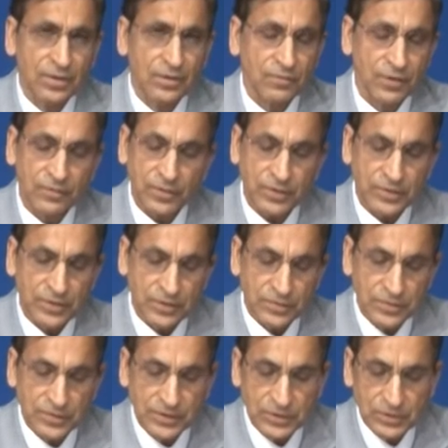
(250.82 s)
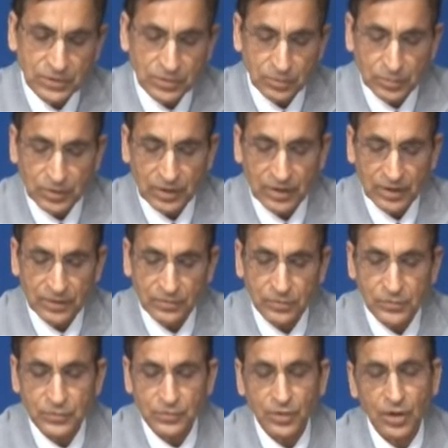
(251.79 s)
We will use this sutra
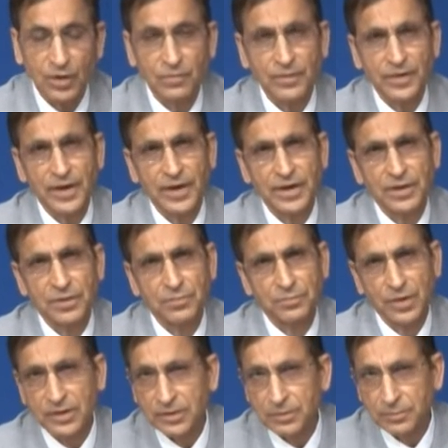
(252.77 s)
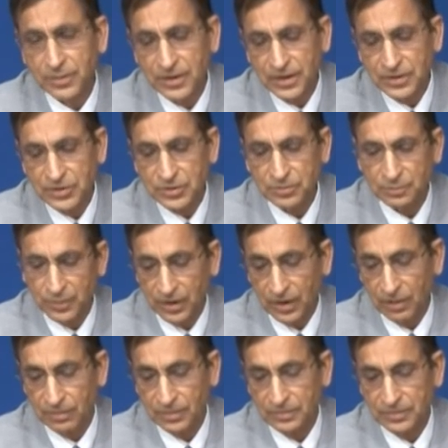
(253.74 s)
to solve a multiplication
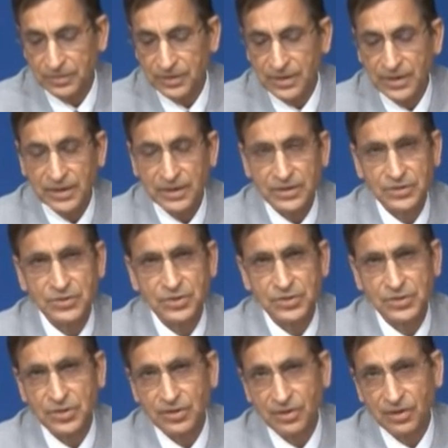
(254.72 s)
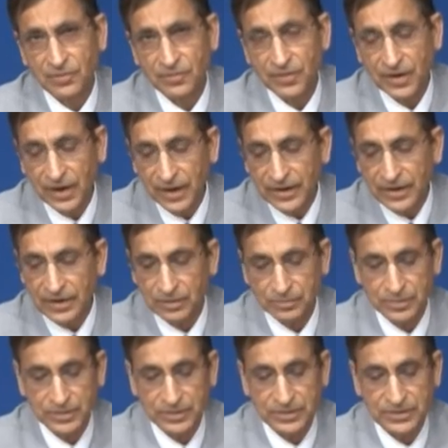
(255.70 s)
problem consisting of high
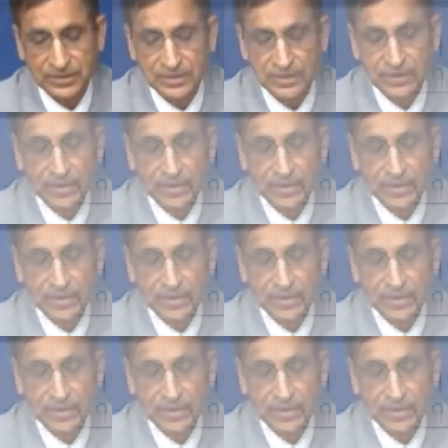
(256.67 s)
numbers